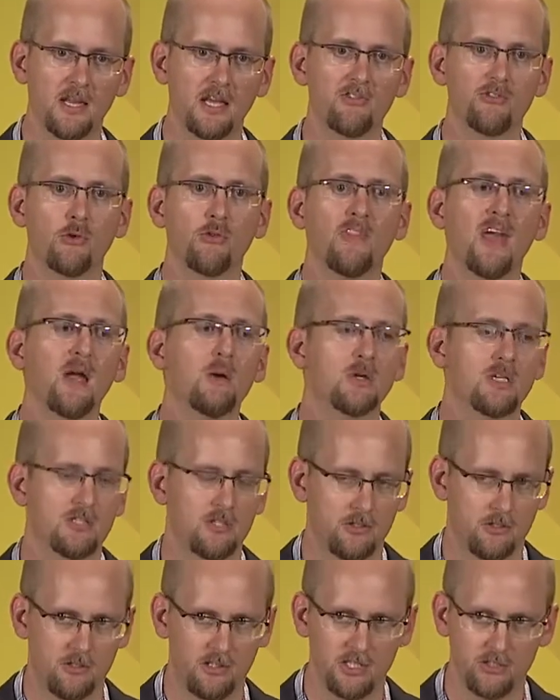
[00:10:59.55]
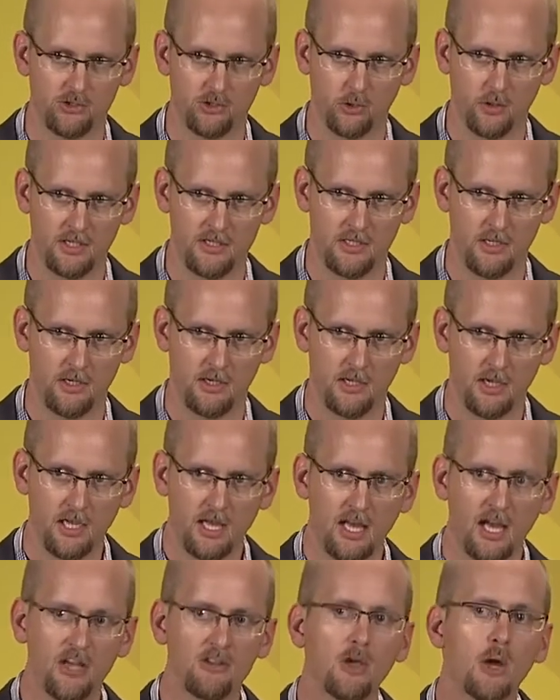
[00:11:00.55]
And so they were disjointed.
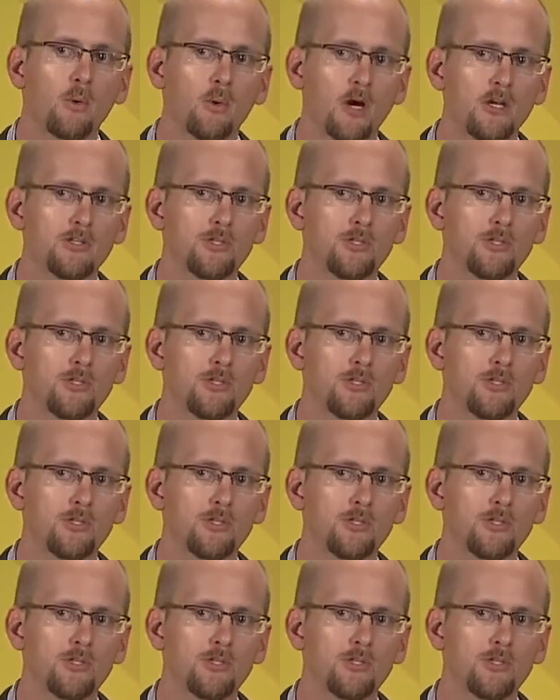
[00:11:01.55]
That's why we're on